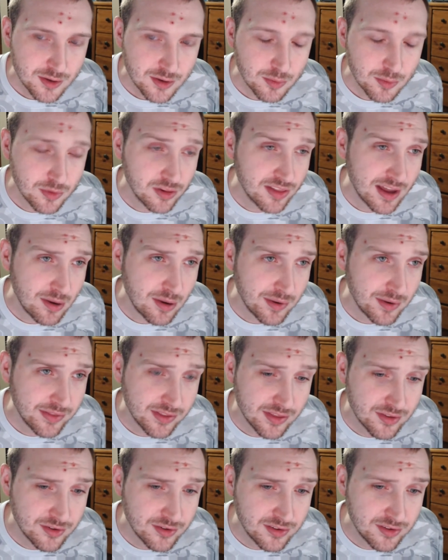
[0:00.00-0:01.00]
we're allowing
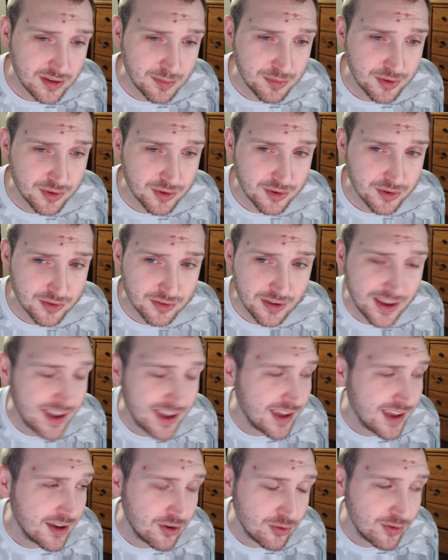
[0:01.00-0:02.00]
the other team to say,
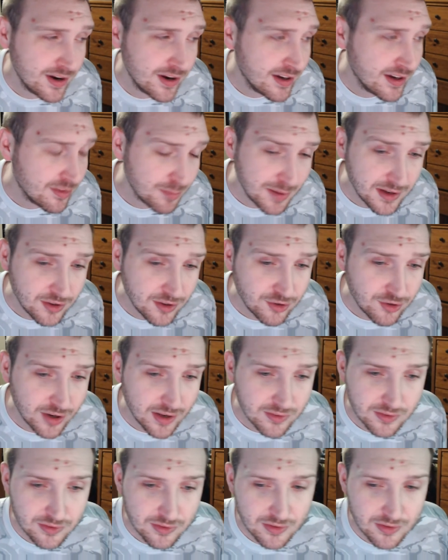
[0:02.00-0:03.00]
hey, create as many
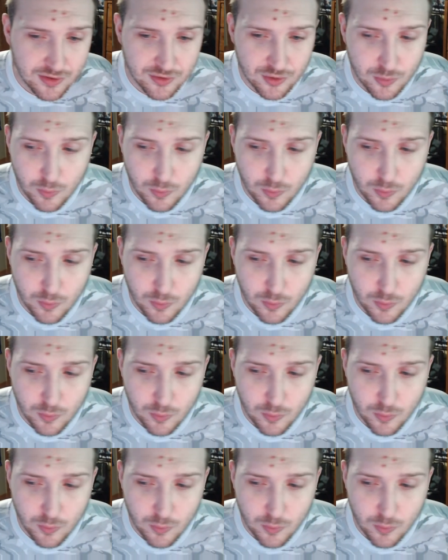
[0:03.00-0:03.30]
chances as you